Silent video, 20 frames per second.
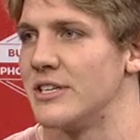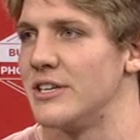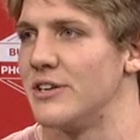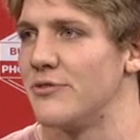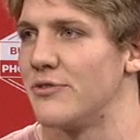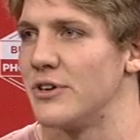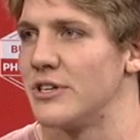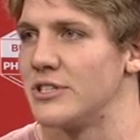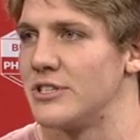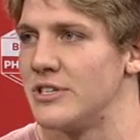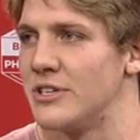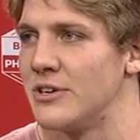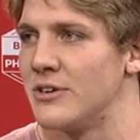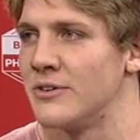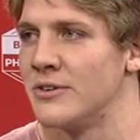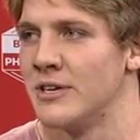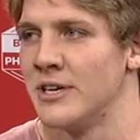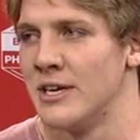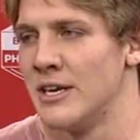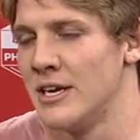defense. You
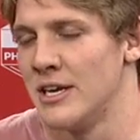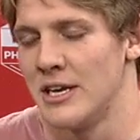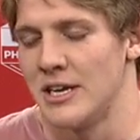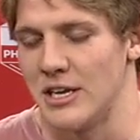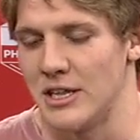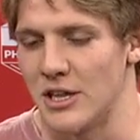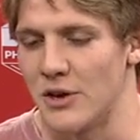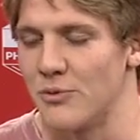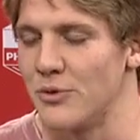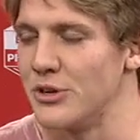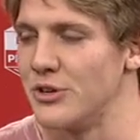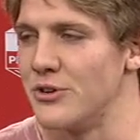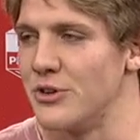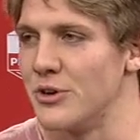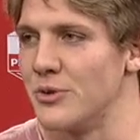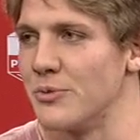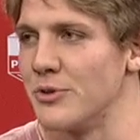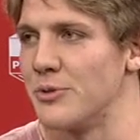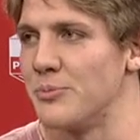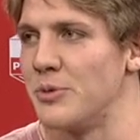know, you love what you're
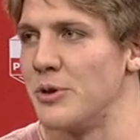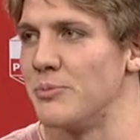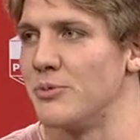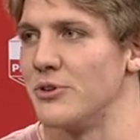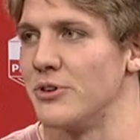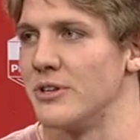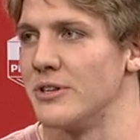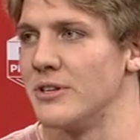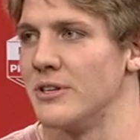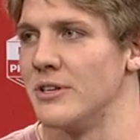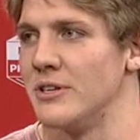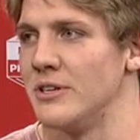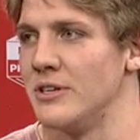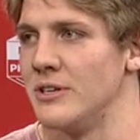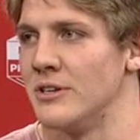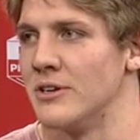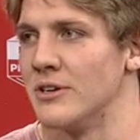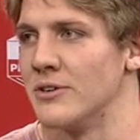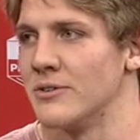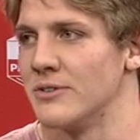doing with the people you
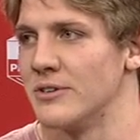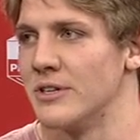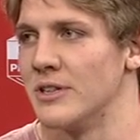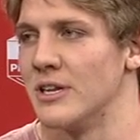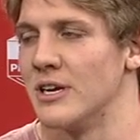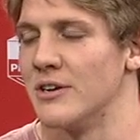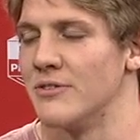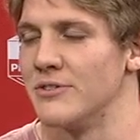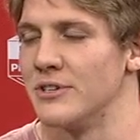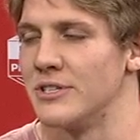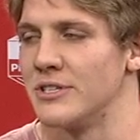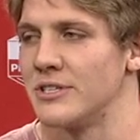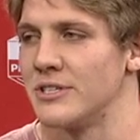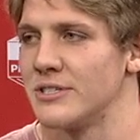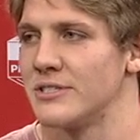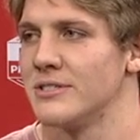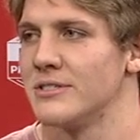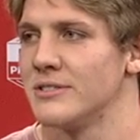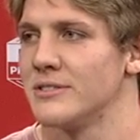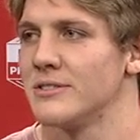love.
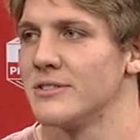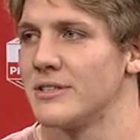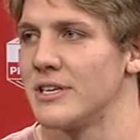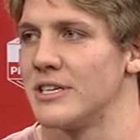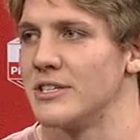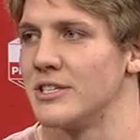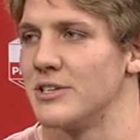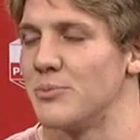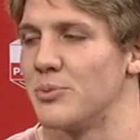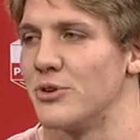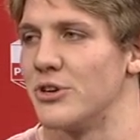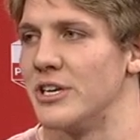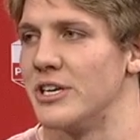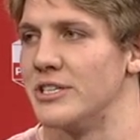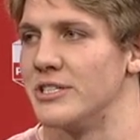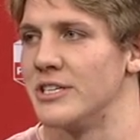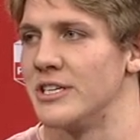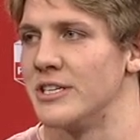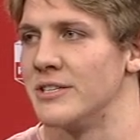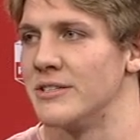It's things get pretty
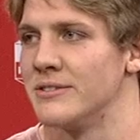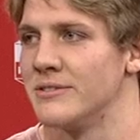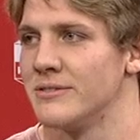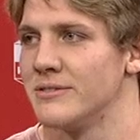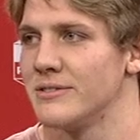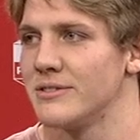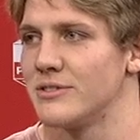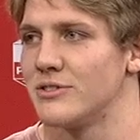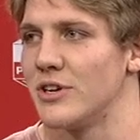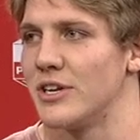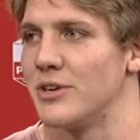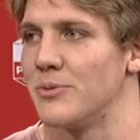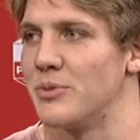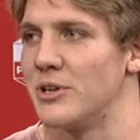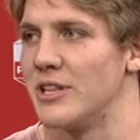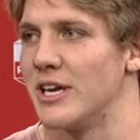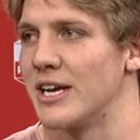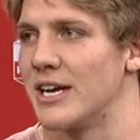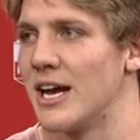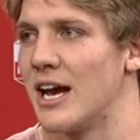easy, and trying to be
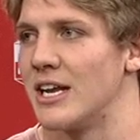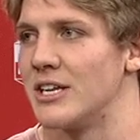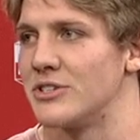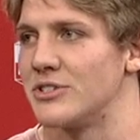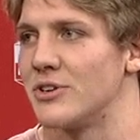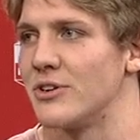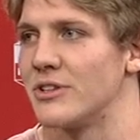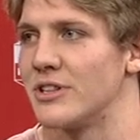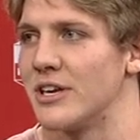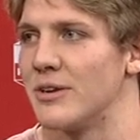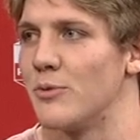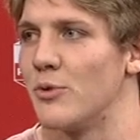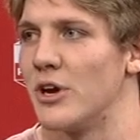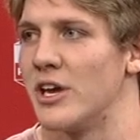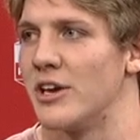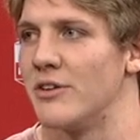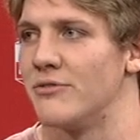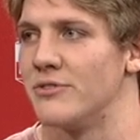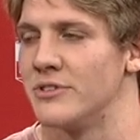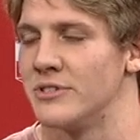that guy to start that
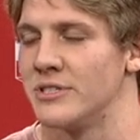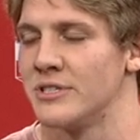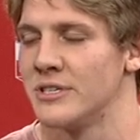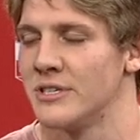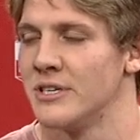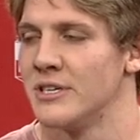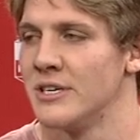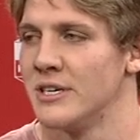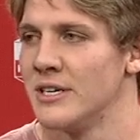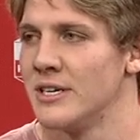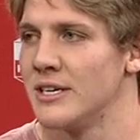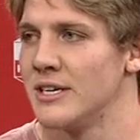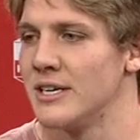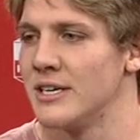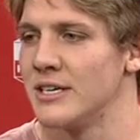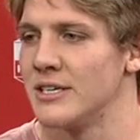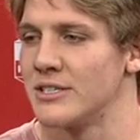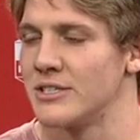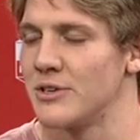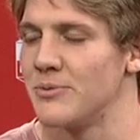wave is
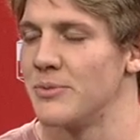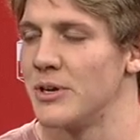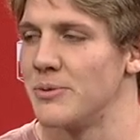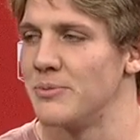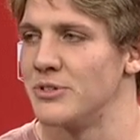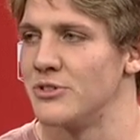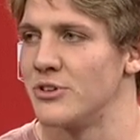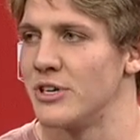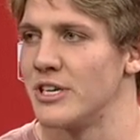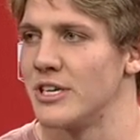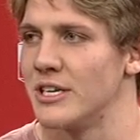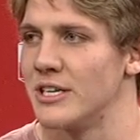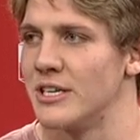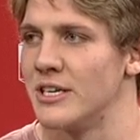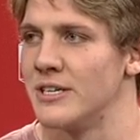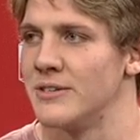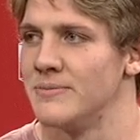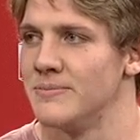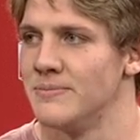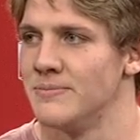something I've been trying to get
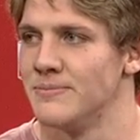done.